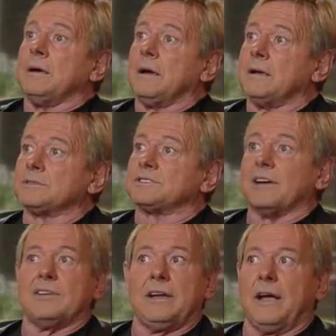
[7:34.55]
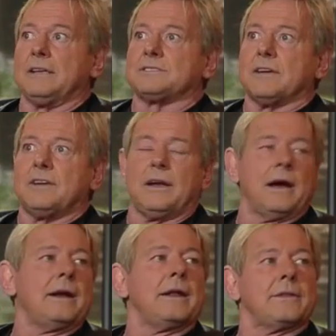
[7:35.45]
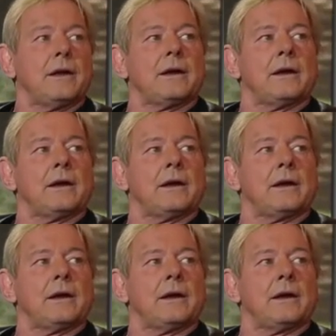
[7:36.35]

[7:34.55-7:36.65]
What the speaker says: 78, 79, I think.